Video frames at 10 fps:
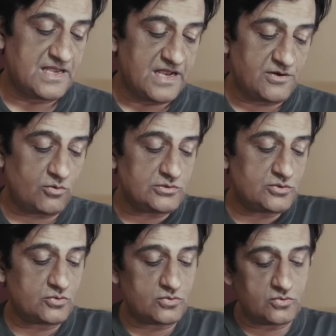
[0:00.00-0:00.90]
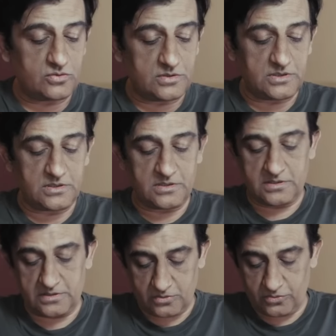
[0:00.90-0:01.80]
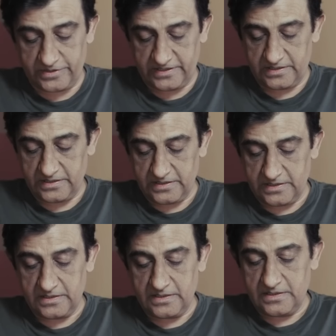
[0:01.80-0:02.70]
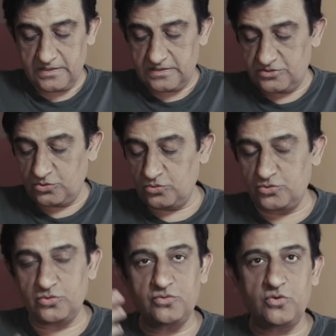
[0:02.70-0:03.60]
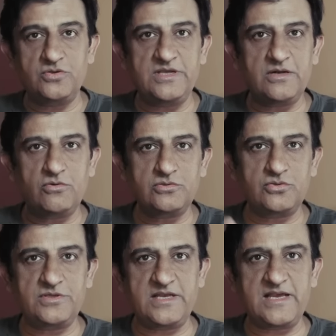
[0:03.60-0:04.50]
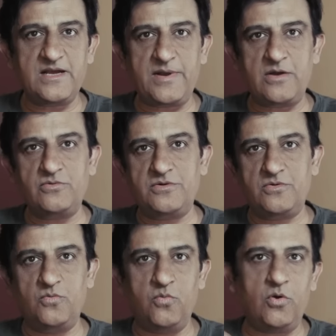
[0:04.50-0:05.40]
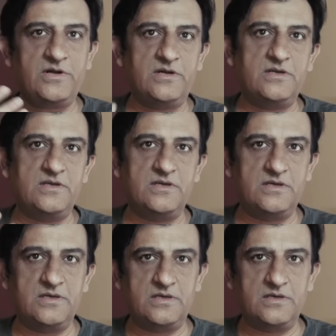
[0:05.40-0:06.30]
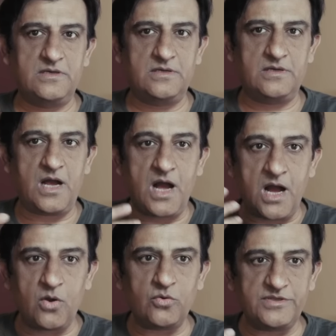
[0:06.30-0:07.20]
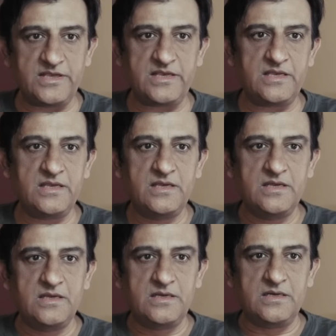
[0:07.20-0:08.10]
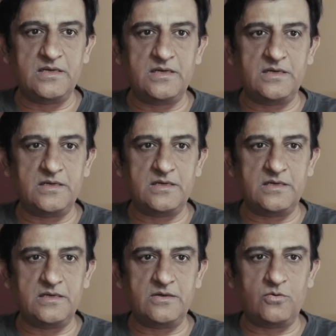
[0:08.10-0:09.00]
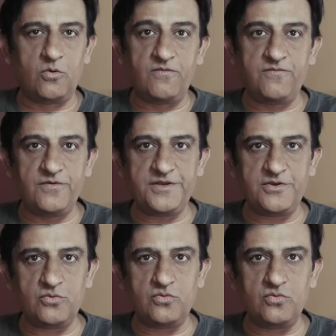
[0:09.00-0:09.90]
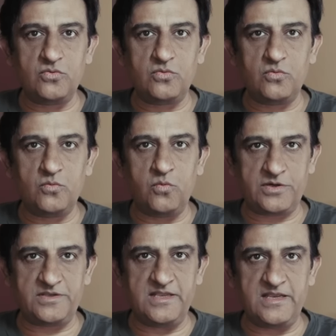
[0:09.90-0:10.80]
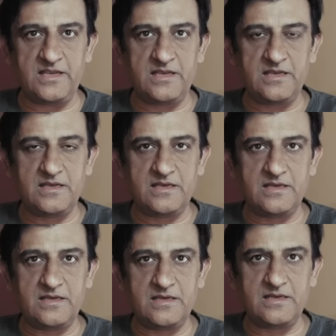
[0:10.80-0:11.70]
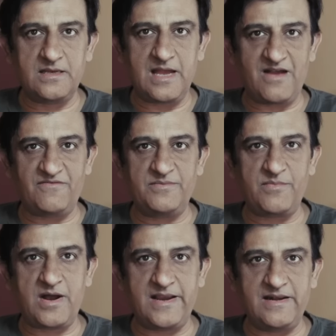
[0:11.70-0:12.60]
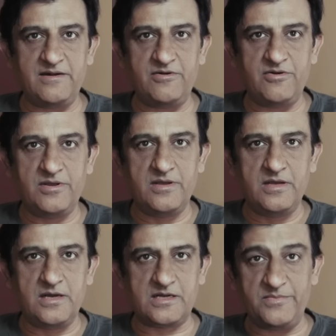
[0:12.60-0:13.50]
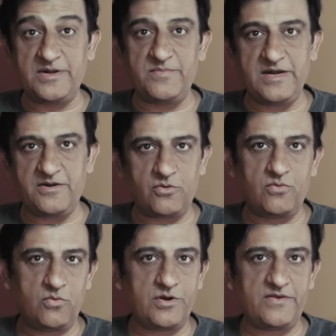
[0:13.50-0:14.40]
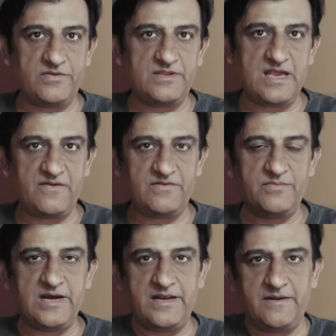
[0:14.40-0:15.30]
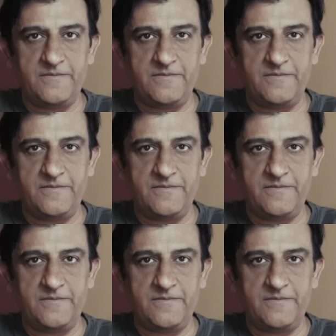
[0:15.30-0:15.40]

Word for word: And also, uh, okay, so so they are also thinking about what, uh, how they uh, offer you what they have in mind, a commitment or whatever they have in mind.